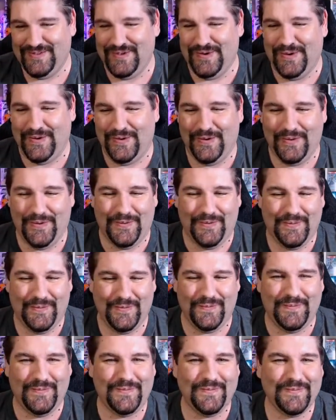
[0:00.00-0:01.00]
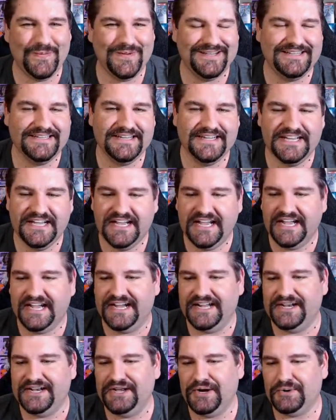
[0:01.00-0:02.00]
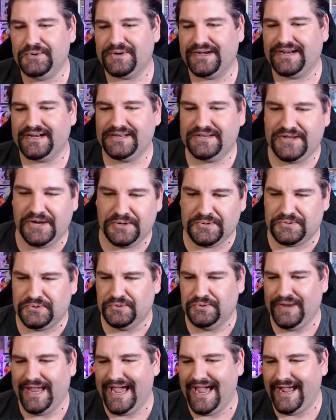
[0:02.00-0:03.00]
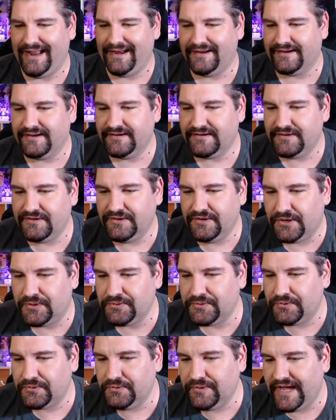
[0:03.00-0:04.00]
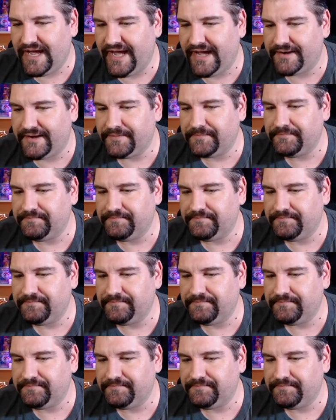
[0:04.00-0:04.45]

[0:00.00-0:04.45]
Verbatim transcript: no. Uh, don't, don't do that. Don't do that.